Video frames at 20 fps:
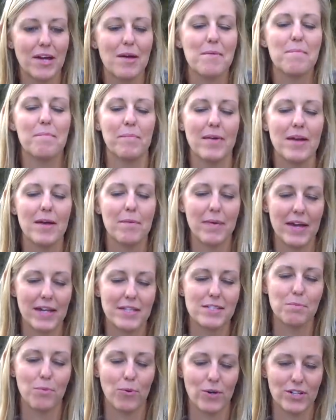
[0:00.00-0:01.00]
it, it
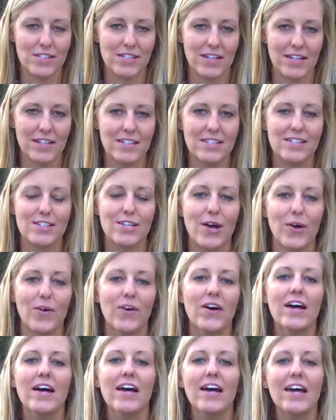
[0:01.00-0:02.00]
makes more sense. So
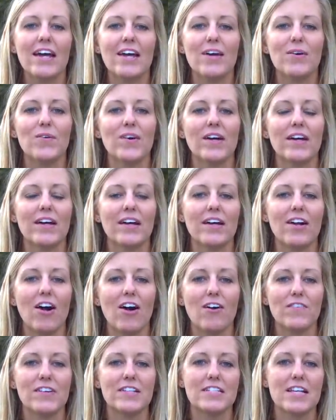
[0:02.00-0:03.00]
he would
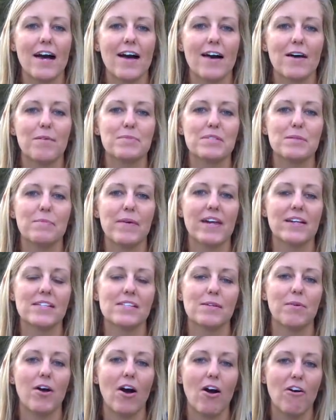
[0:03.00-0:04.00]
oftentimes make
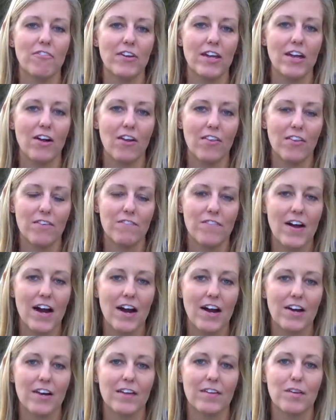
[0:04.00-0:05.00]
some coffee on the
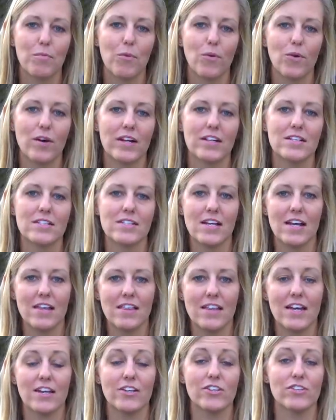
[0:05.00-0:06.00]
fire in the mornings
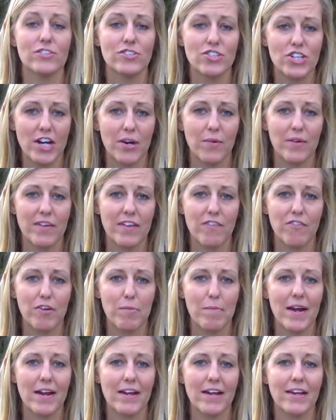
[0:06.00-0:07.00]
and then share it with
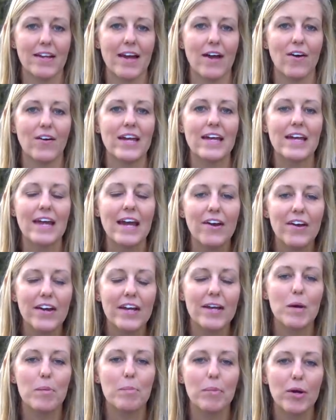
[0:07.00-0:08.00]
everybody. Now he
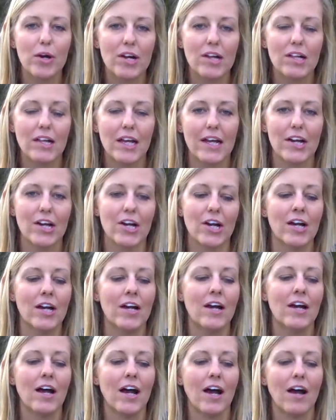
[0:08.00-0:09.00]
carried a percolator,
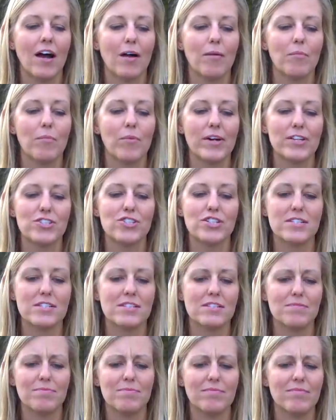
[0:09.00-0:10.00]
um, which
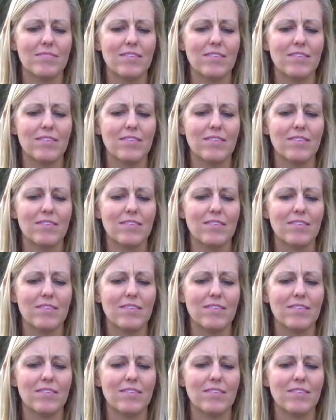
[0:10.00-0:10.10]
is